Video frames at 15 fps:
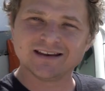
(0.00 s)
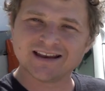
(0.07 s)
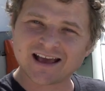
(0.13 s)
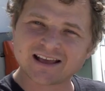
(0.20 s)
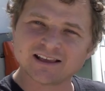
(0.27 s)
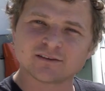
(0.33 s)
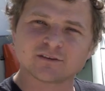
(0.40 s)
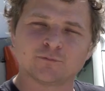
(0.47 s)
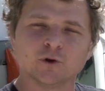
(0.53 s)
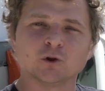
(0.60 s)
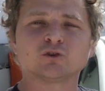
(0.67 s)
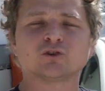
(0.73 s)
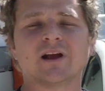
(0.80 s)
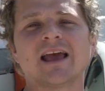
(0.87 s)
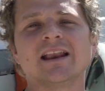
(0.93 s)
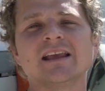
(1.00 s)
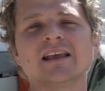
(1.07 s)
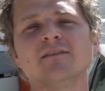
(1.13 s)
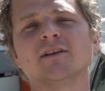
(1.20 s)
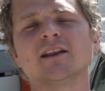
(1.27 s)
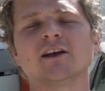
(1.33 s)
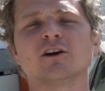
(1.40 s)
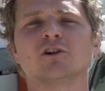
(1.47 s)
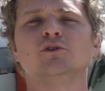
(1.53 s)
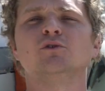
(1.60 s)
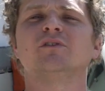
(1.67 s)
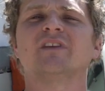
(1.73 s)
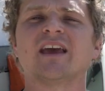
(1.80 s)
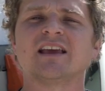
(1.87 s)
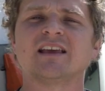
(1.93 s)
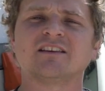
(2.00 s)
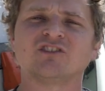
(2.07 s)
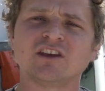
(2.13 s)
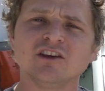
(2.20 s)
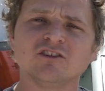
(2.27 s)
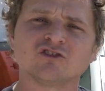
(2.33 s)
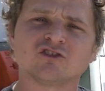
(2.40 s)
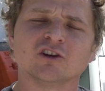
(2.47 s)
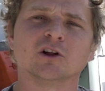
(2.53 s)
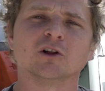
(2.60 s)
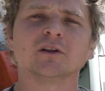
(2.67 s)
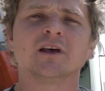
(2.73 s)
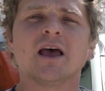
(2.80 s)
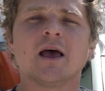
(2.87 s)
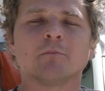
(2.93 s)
nice filter, and even includes a heat shield.